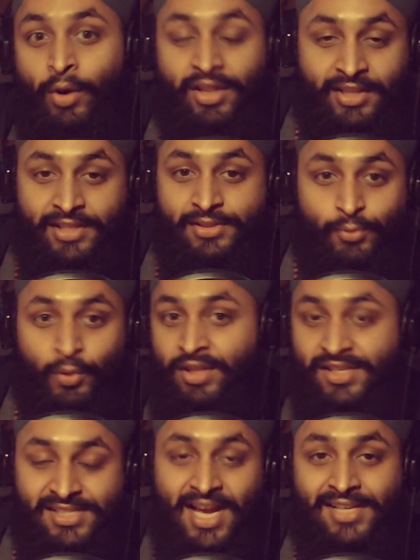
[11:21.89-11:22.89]
One of these
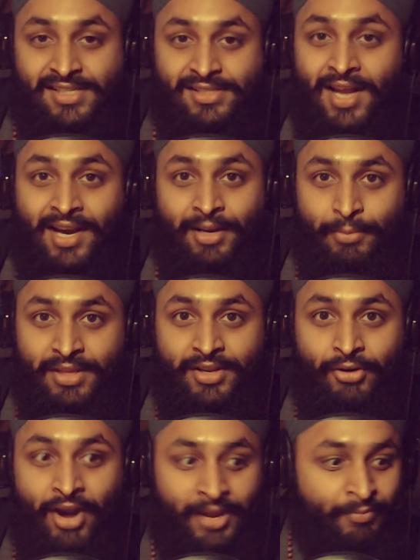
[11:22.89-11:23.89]
guys is not going to be there, right?